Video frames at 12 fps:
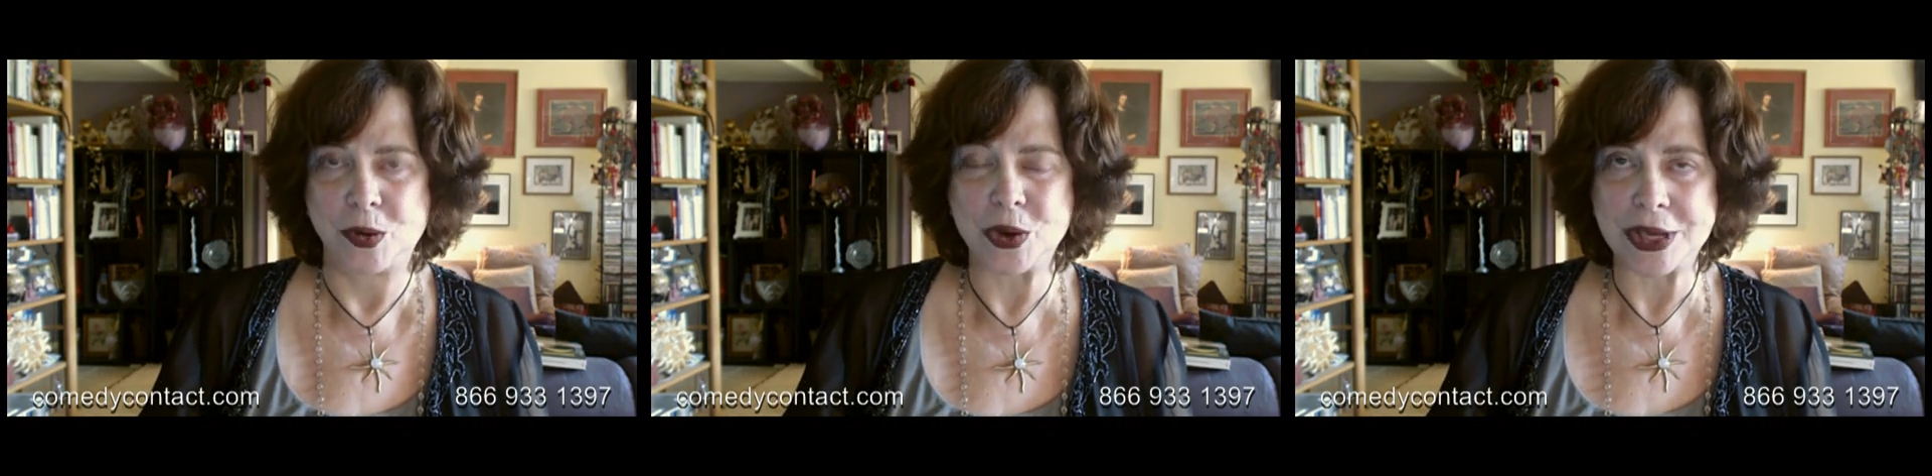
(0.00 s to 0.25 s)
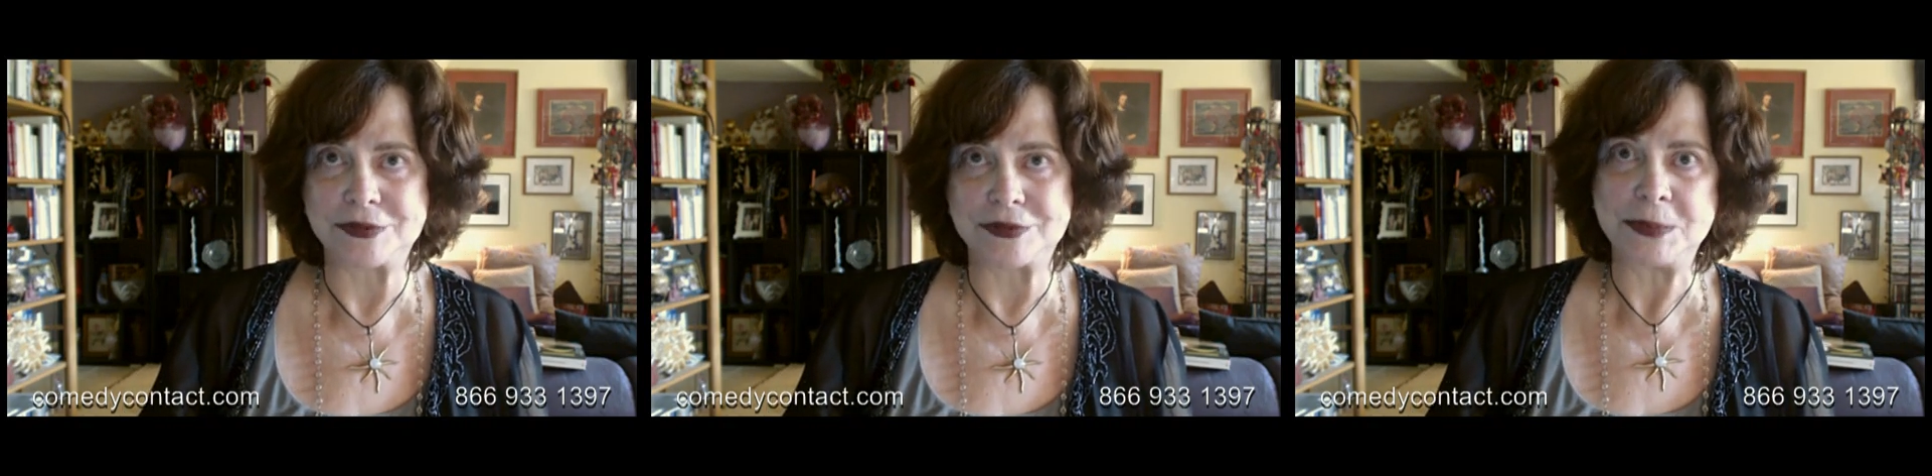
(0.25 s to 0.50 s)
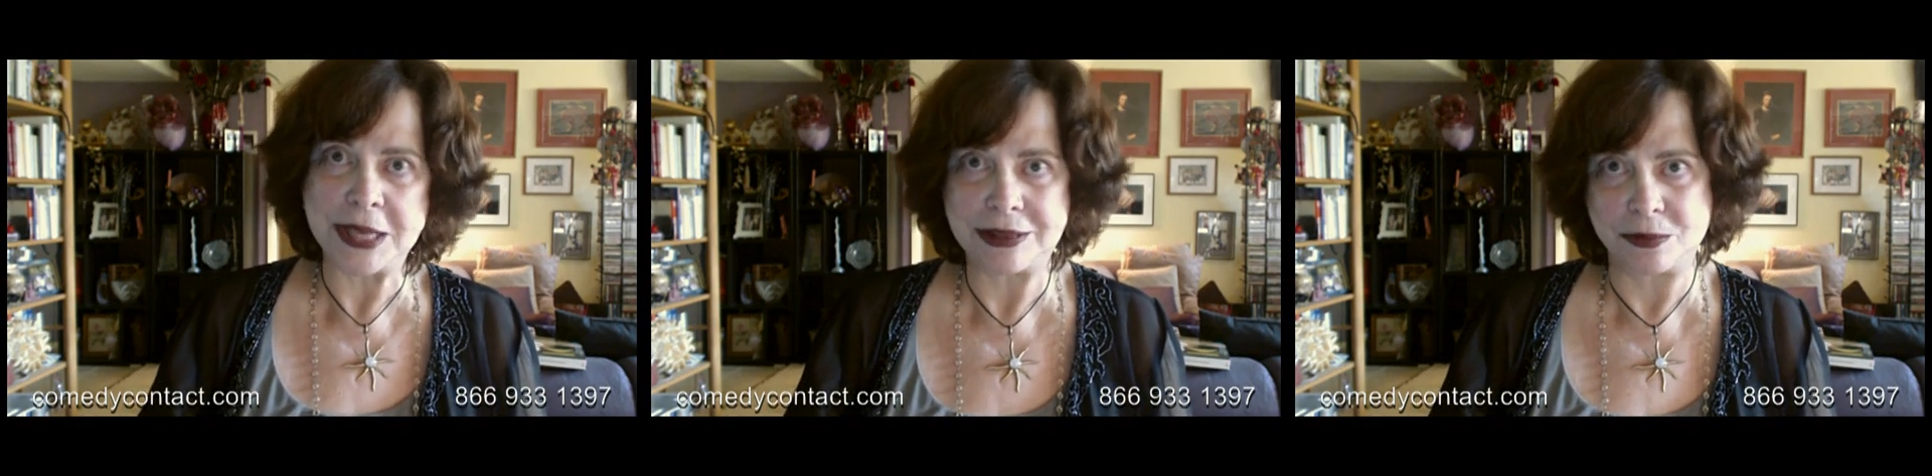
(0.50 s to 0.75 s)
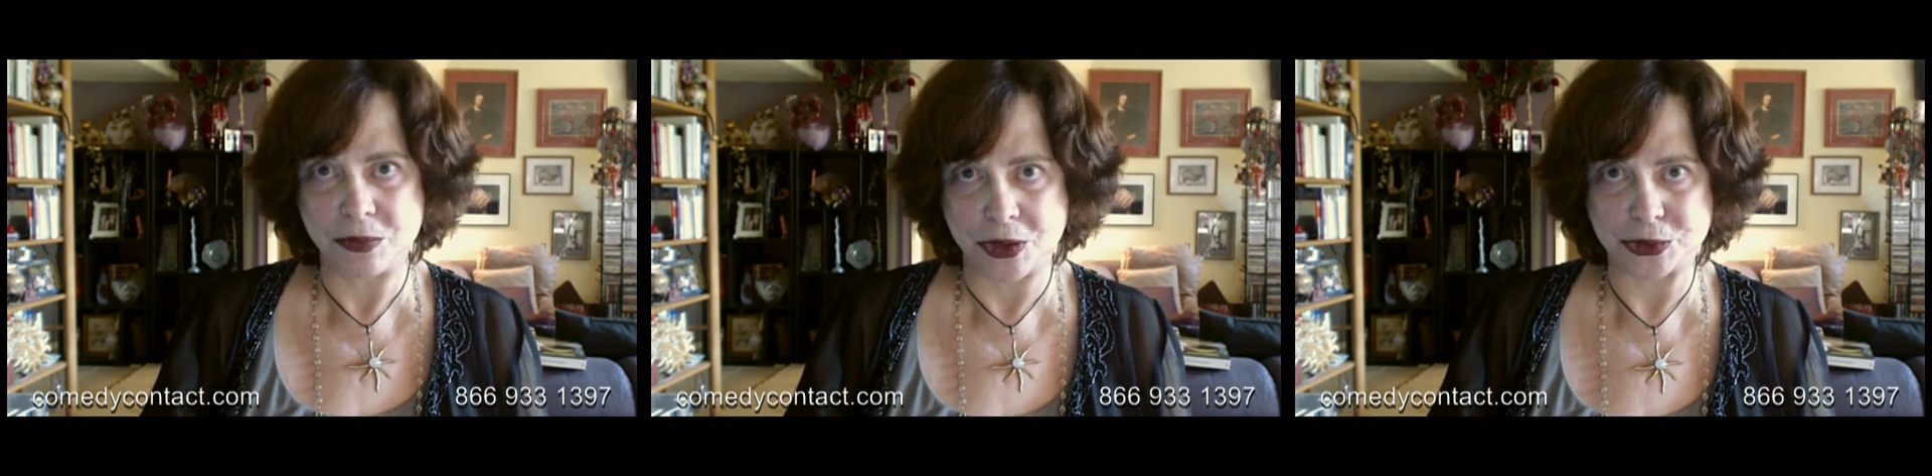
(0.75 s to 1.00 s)
what gives
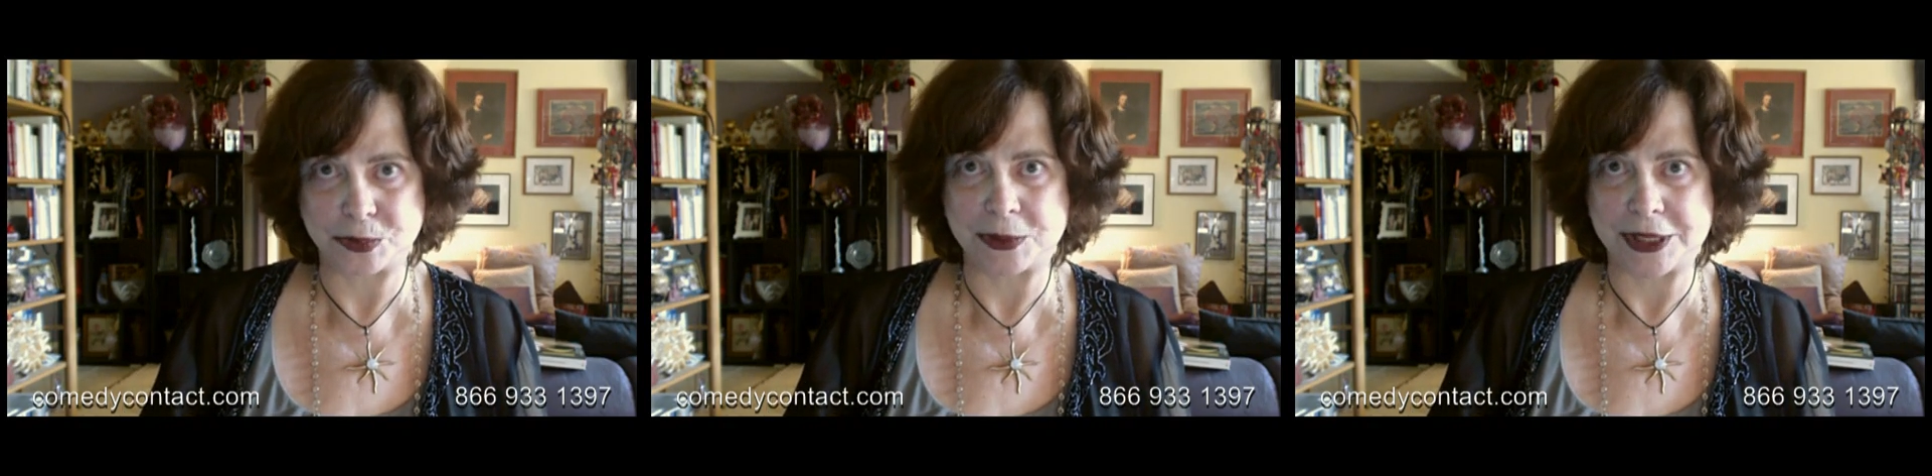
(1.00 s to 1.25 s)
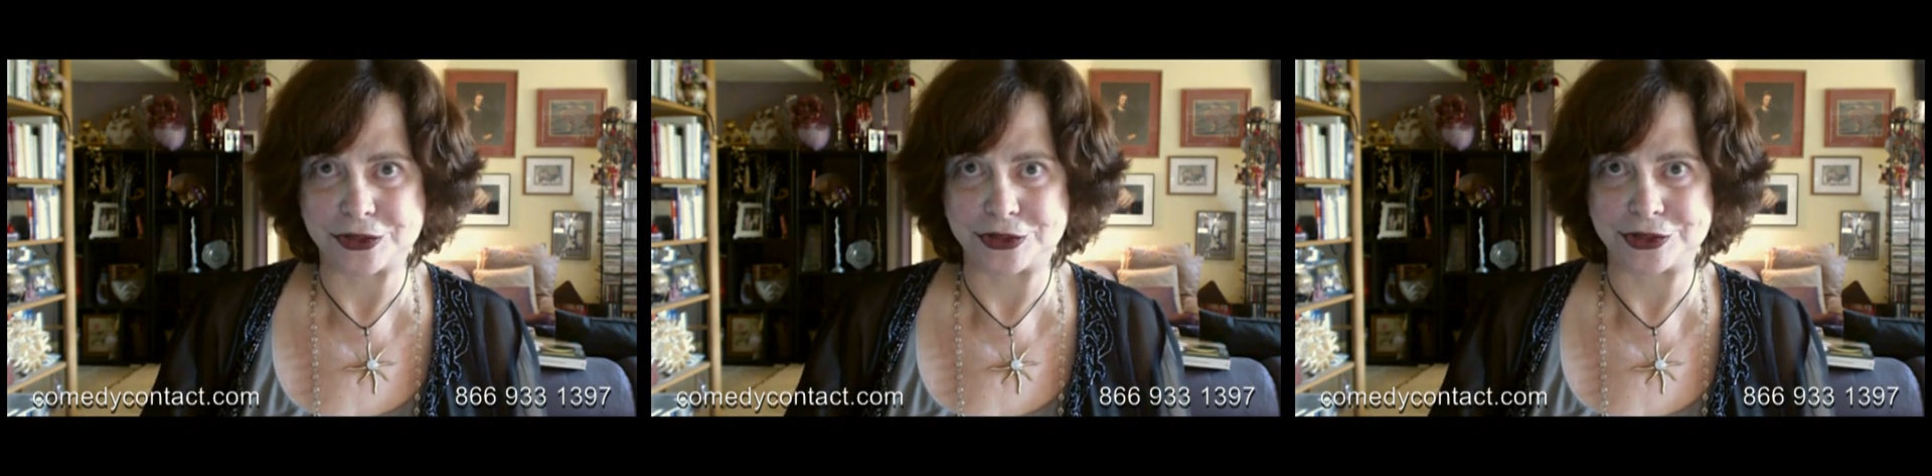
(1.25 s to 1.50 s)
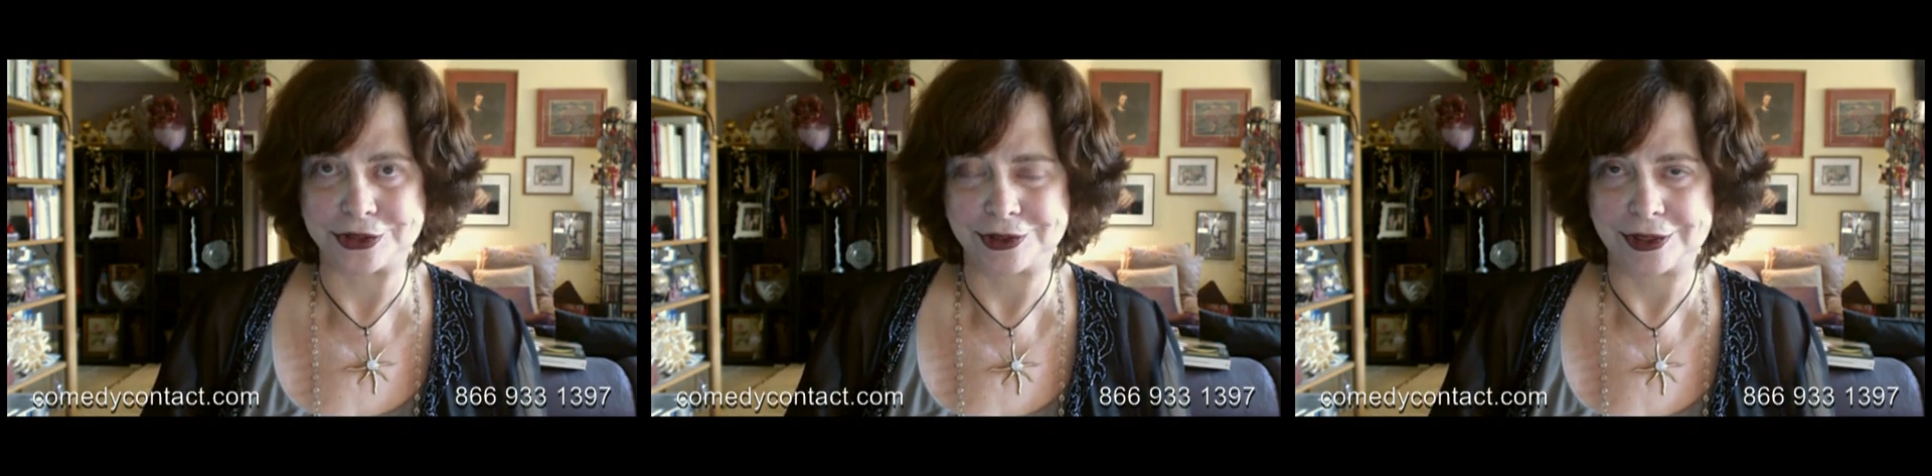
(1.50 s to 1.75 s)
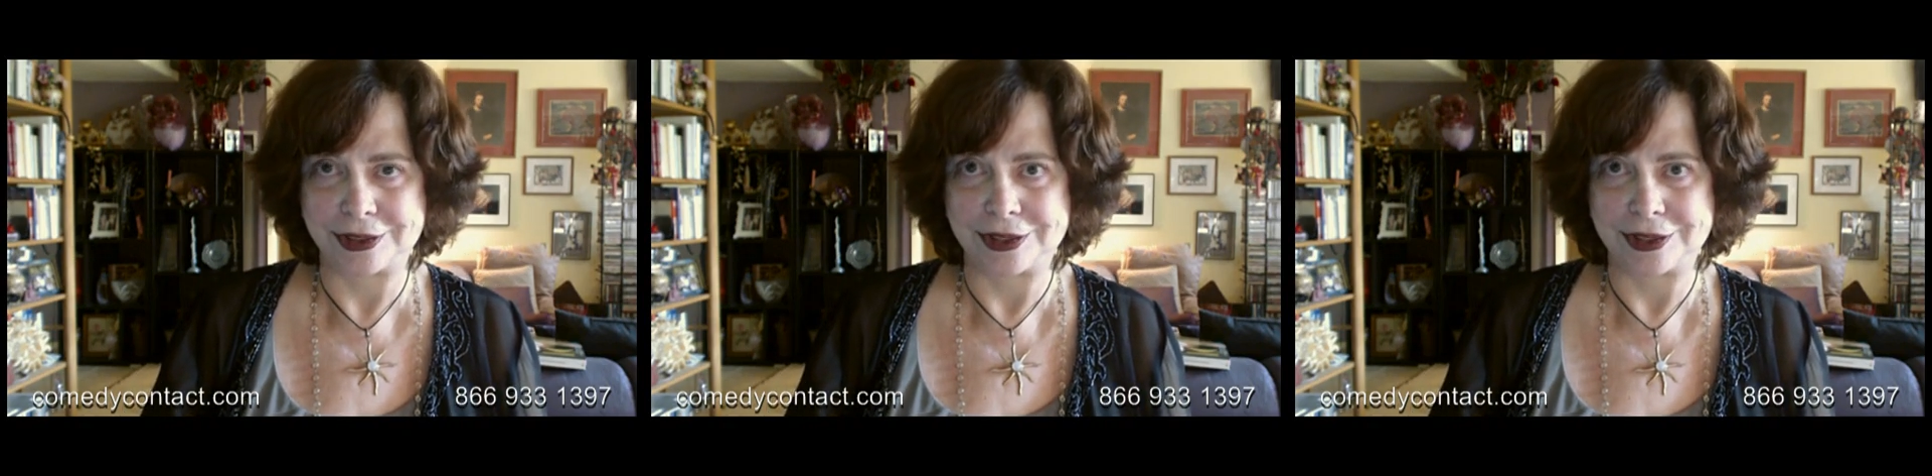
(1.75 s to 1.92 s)
me the most pleasure,